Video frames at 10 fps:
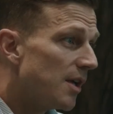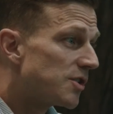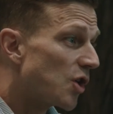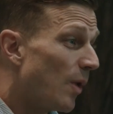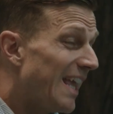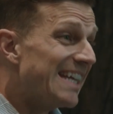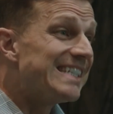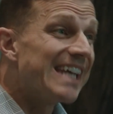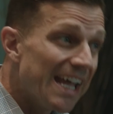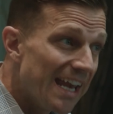So, in a
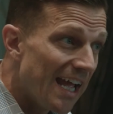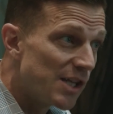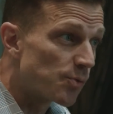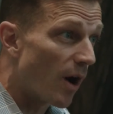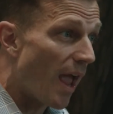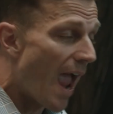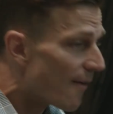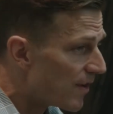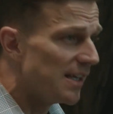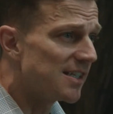day and age where
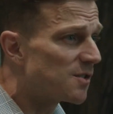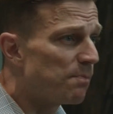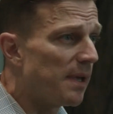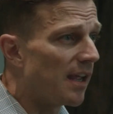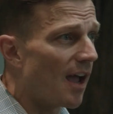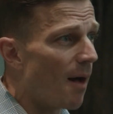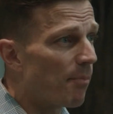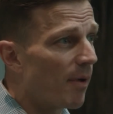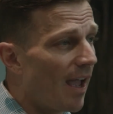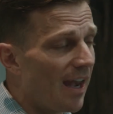everything is speeding up
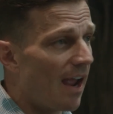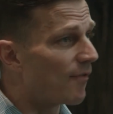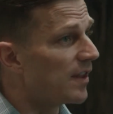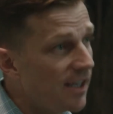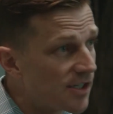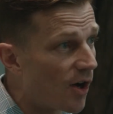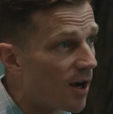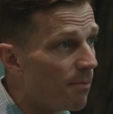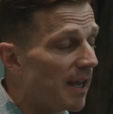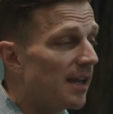and everything is
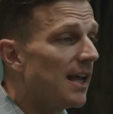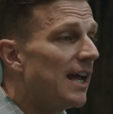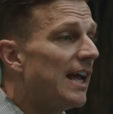automated,